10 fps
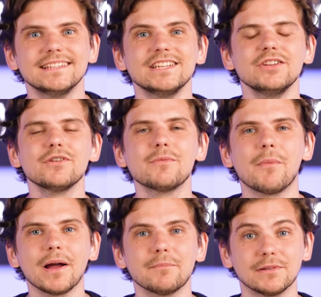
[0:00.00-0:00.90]
continuing
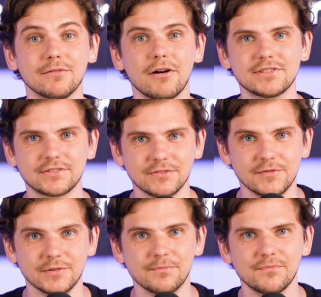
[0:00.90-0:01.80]
my Bluehost
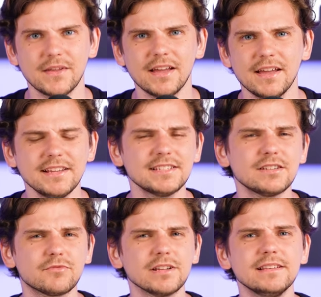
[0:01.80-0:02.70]
review. Is
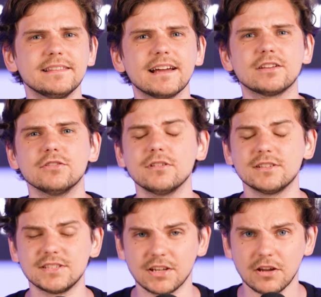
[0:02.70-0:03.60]
it really that good
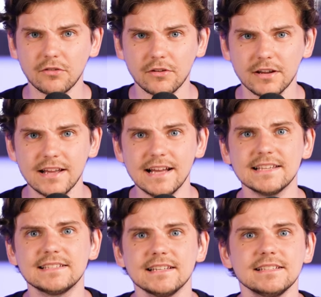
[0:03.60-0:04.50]
at security,
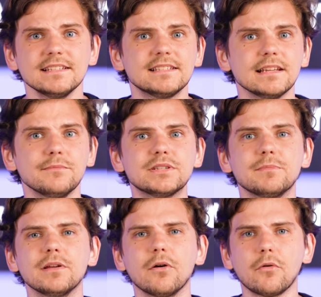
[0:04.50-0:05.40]
since it seems
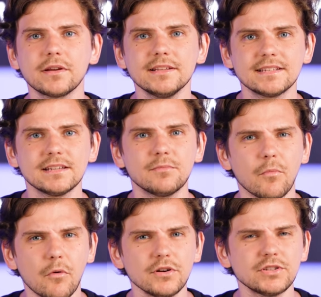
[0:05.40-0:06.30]
to be oriented
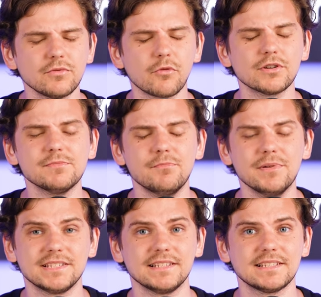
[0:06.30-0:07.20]
more towards
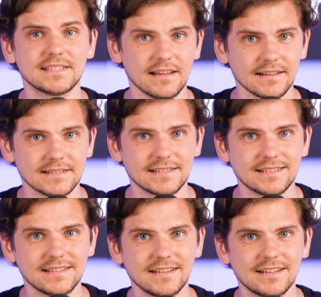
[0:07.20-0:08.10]
business
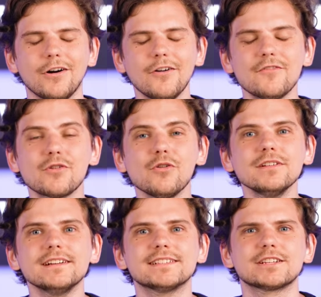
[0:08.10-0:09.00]
sites?
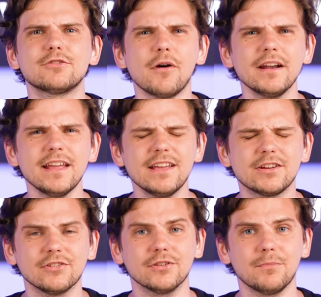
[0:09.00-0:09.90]
Overall, it's quite a
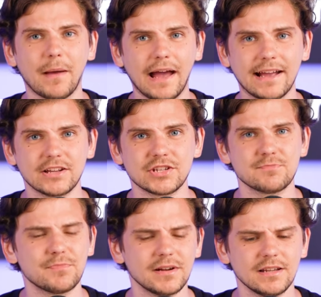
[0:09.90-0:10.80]
good
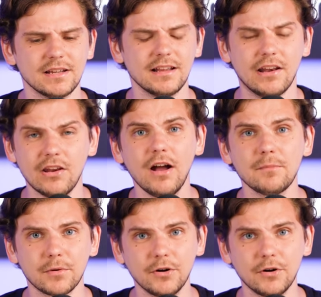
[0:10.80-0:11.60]
package, but not